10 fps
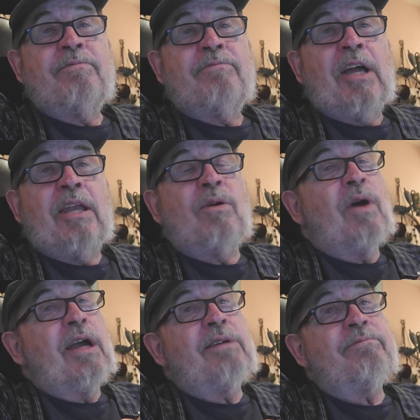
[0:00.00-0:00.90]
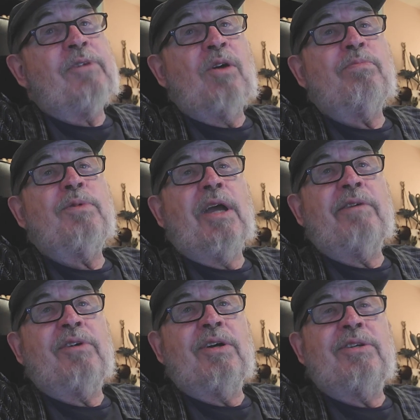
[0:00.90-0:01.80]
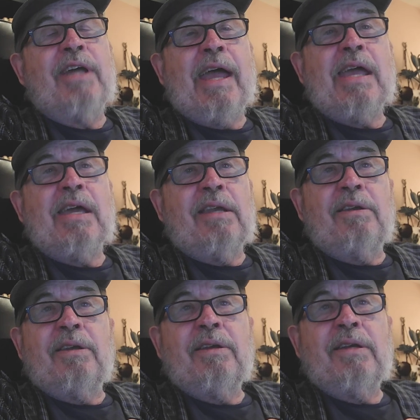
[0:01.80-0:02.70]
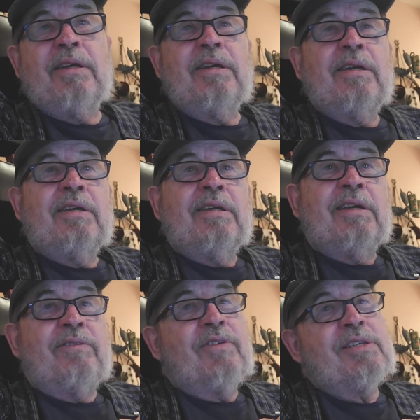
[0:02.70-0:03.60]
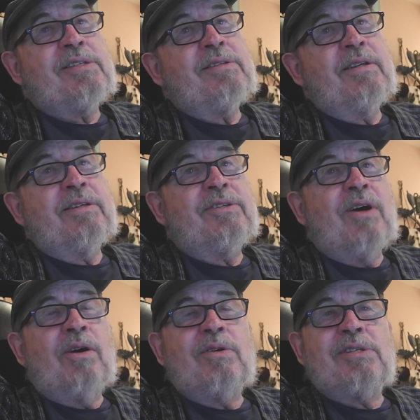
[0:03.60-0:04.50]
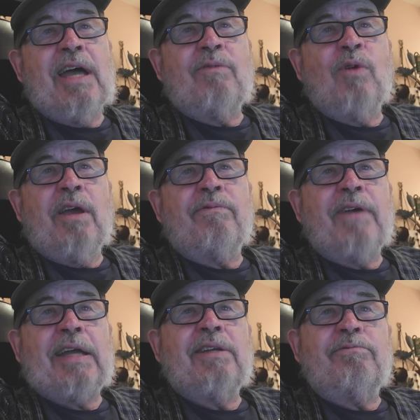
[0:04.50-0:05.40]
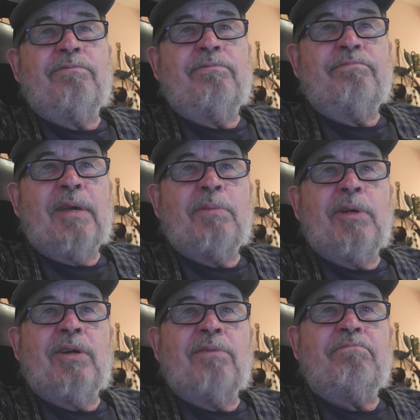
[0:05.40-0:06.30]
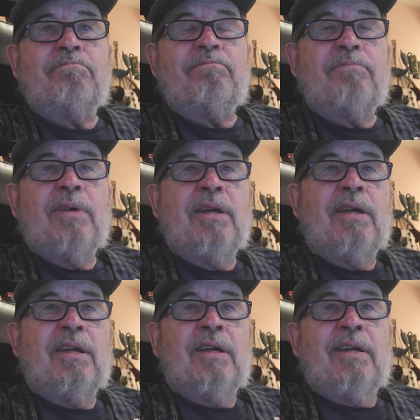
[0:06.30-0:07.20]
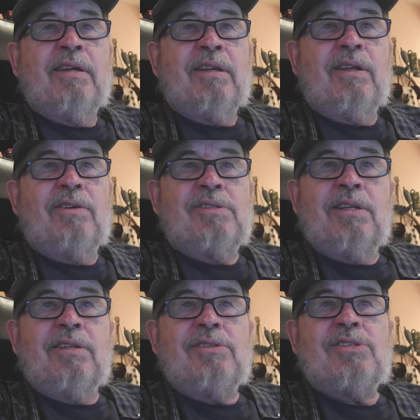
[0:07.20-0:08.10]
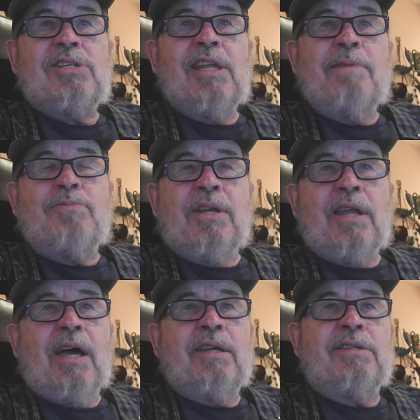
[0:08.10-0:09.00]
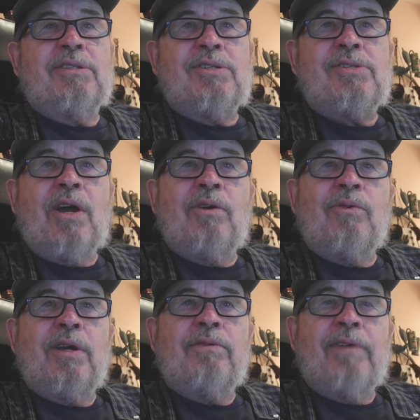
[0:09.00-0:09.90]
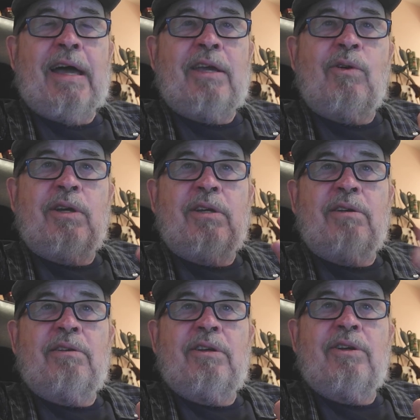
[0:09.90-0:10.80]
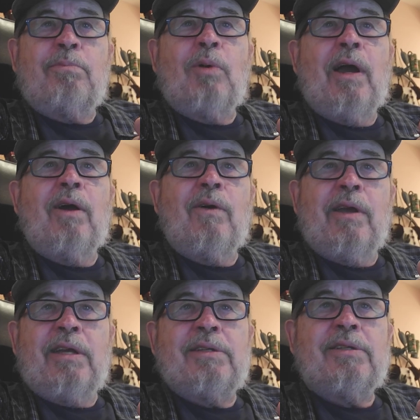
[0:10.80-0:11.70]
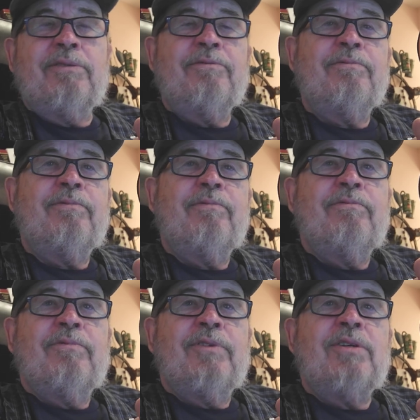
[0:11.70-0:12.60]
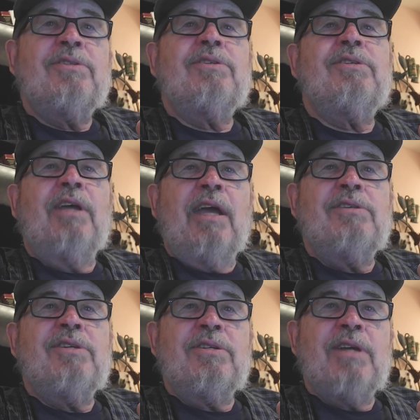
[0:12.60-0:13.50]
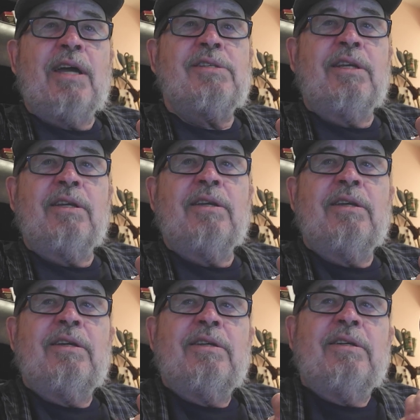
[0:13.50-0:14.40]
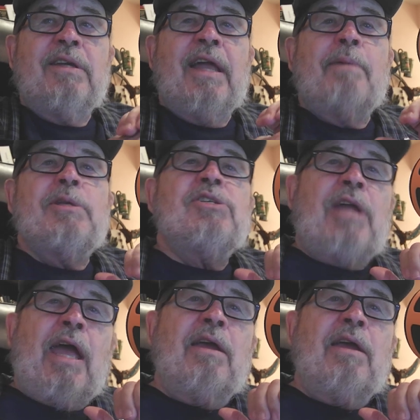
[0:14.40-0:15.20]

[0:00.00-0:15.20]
Anyway, hope you have a good day, and if this talk was halfway effective, maybe you'll lose a little sleep tonight as you start reevaluating your priorities. This is the Ancient Texan. Namaste.